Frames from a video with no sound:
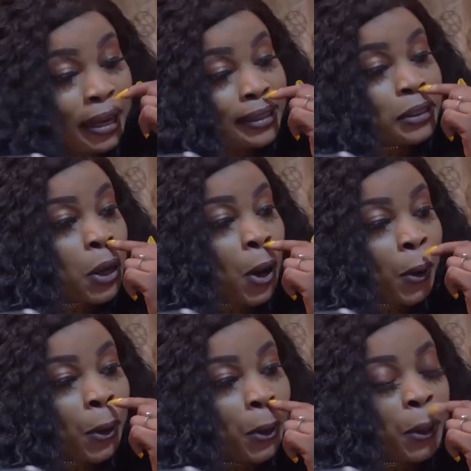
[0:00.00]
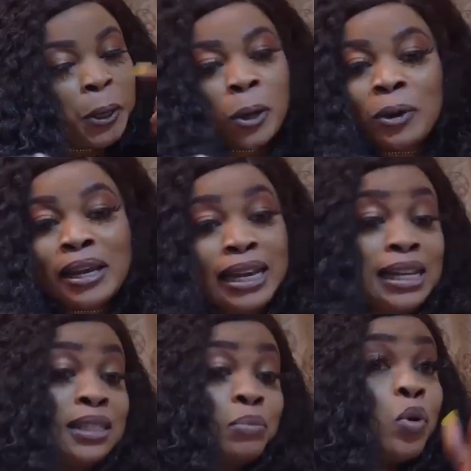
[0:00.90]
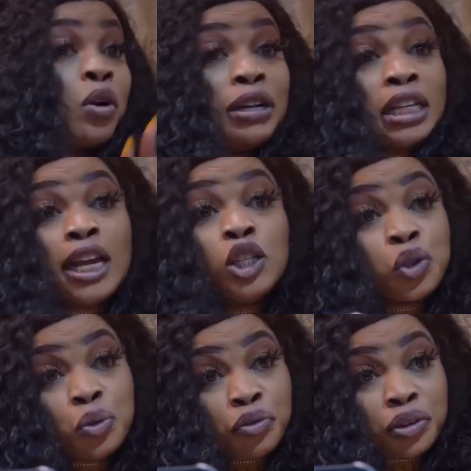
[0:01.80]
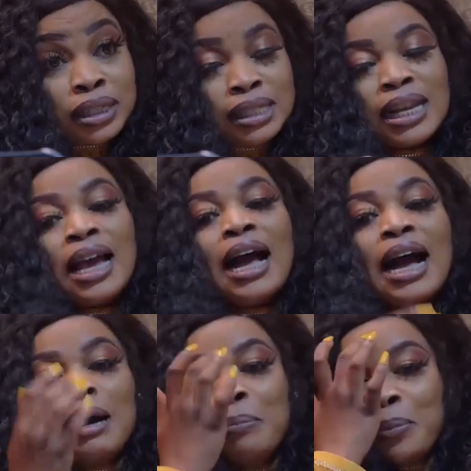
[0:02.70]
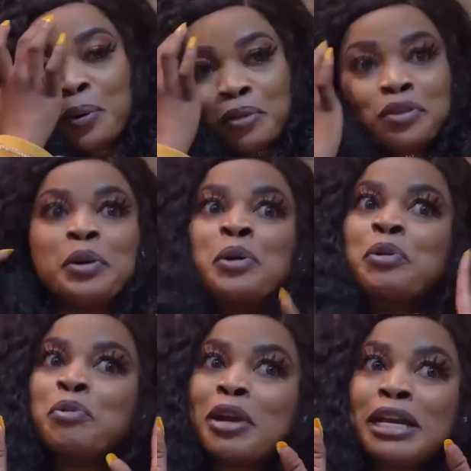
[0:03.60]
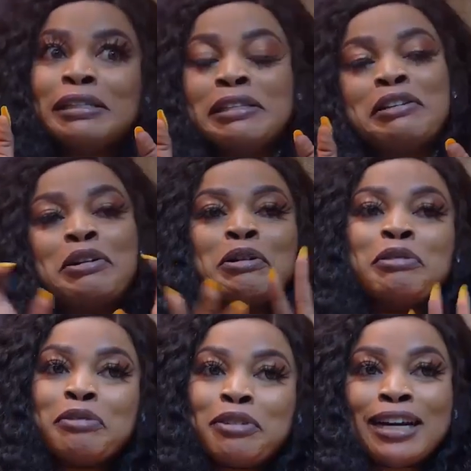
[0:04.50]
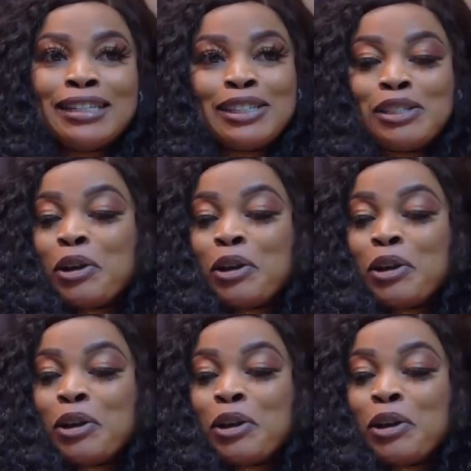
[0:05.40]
Oh, yeah. So, you know, he's more of an introvert. I'm more of the crazy girlfriend.